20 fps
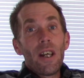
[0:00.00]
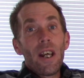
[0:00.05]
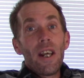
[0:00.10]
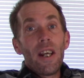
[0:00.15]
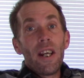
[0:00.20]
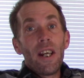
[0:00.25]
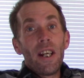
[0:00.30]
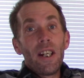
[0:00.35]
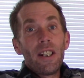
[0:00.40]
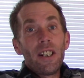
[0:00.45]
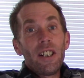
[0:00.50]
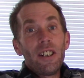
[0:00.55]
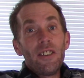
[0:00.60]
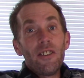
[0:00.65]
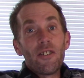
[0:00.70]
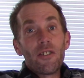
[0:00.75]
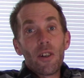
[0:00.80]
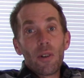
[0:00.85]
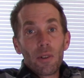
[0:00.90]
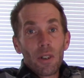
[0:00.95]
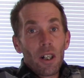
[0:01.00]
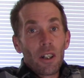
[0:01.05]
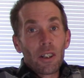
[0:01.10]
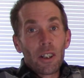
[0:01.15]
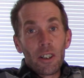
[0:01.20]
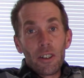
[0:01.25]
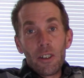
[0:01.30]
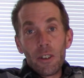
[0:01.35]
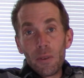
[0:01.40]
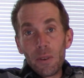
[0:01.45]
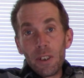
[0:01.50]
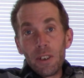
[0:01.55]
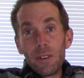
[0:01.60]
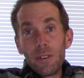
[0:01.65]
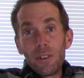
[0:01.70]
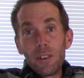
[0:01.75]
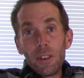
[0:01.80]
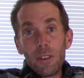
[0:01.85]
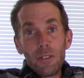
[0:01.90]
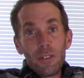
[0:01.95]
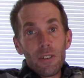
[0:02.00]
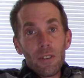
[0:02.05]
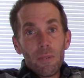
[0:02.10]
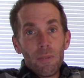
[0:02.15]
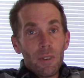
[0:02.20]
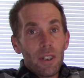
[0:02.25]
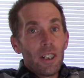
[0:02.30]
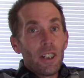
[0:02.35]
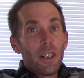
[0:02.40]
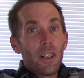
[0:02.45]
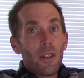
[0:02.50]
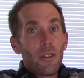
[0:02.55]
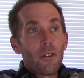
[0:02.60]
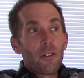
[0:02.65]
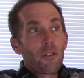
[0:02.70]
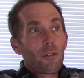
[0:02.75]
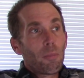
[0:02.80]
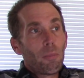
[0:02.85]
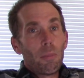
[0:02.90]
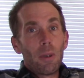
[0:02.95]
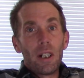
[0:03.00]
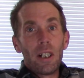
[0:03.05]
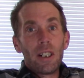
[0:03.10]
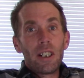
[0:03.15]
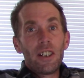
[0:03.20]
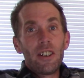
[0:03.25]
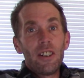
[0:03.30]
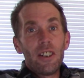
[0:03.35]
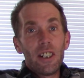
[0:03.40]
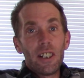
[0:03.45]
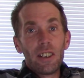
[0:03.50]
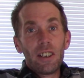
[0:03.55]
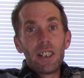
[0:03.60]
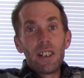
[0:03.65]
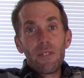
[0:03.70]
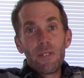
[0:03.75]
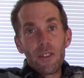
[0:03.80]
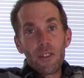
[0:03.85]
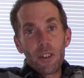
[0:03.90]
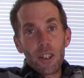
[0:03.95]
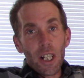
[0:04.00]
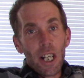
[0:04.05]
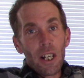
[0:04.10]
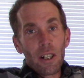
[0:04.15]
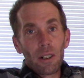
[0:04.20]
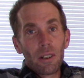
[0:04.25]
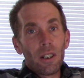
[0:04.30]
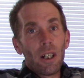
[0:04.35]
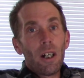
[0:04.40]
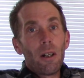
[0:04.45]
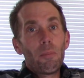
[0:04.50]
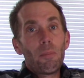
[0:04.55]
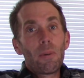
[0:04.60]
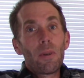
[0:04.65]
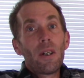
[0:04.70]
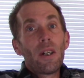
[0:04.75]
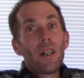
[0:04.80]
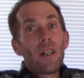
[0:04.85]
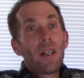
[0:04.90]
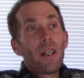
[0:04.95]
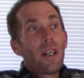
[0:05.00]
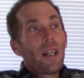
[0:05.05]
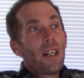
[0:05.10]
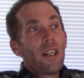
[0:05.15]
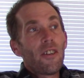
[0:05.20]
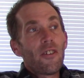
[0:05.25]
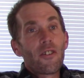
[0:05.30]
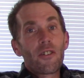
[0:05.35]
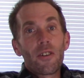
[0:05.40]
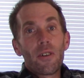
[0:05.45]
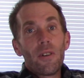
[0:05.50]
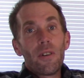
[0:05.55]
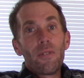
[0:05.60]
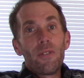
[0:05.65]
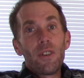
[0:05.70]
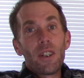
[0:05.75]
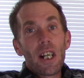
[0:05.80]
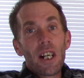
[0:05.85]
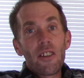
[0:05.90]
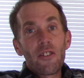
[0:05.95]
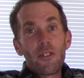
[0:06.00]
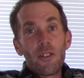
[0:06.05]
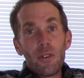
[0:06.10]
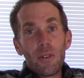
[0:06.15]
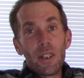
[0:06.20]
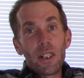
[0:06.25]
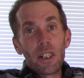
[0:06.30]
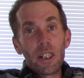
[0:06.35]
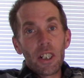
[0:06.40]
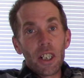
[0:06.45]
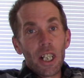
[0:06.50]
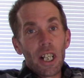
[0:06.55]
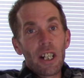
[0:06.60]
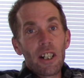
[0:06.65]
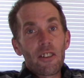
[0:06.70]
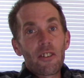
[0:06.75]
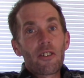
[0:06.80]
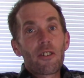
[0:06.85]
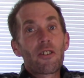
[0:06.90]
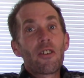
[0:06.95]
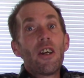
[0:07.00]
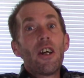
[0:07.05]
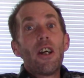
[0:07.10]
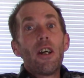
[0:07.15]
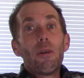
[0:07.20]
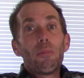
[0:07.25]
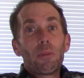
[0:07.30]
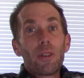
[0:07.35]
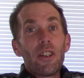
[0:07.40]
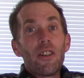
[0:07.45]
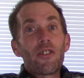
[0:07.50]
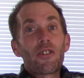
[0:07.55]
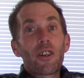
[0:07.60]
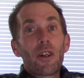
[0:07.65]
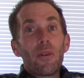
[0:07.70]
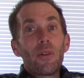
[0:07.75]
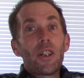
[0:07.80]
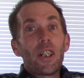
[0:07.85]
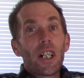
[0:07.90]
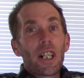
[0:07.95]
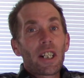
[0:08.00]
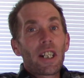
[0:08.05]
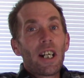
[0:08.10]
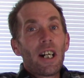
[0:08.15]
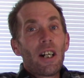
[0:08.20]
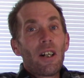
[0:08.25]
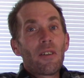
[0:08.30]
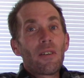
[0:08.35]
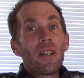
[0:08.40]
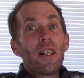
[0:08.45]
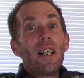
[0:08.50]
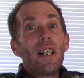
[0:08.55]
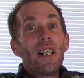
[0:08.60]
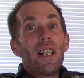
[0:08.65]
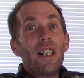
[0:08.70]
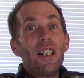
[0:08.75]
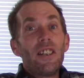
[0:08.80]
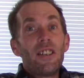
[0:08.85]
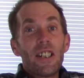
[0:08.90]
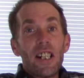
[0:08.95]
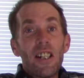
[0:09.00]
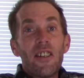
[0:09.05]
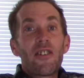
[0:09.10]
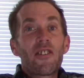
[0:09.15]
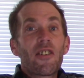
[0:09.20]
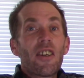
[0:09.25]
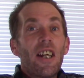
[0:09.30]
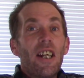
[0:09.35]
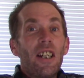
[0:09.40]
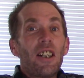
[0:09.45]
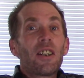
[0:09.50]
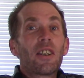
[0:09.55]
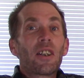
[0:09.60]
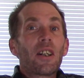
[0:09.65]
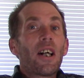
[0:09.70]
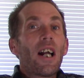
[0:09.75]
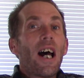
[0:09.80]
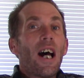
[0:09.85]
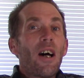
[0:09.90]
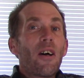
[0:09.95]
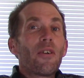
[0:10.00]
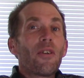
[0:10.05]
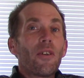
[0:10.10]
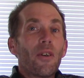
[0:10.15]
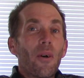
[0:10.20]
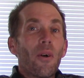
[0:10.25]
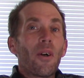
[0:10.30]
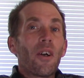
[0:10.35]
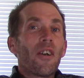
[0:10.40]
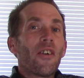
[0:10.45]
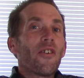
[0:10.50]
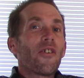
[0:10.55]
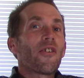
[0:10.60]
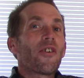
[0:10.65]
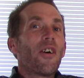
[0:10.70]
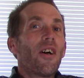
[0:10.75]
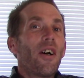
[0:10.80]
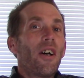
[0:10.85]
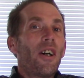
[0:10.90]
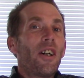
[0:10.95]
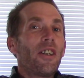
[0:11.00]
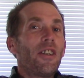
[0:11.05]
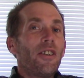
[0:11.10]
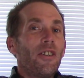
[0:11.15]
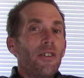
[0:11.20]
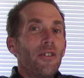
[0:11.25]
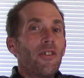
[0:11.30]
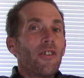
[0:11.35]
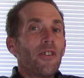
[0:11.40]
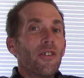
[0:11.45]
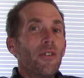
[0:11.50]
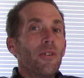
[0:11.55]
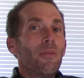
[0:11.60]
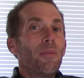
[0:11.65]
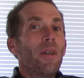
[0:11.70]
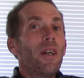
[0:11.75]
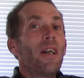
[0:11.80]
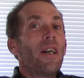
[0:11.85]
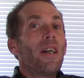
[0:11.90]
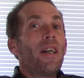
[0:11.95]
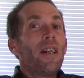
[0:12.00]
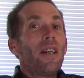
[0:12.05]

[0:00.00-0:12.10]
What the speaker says: And he's no longer doing YouTube videos, but he did leave his channel up. And so if you guys do get a chance, please go check out Intense Angler Outdoors on YouTube.